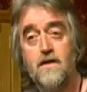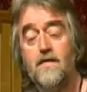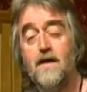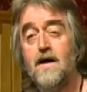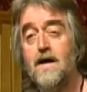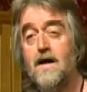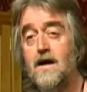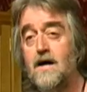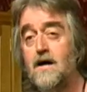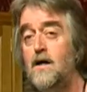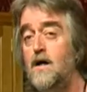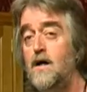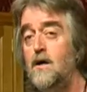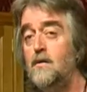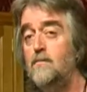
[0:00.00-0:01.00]
They are
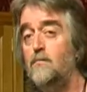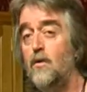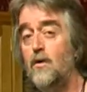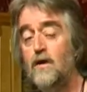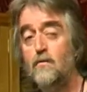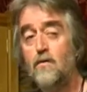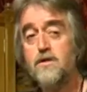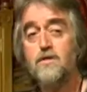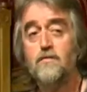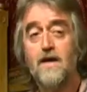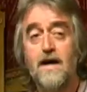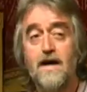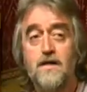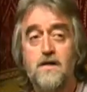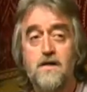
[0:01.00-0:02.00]
boiling water
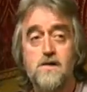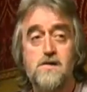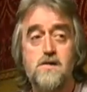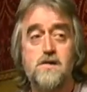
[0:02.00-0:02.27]
reactors.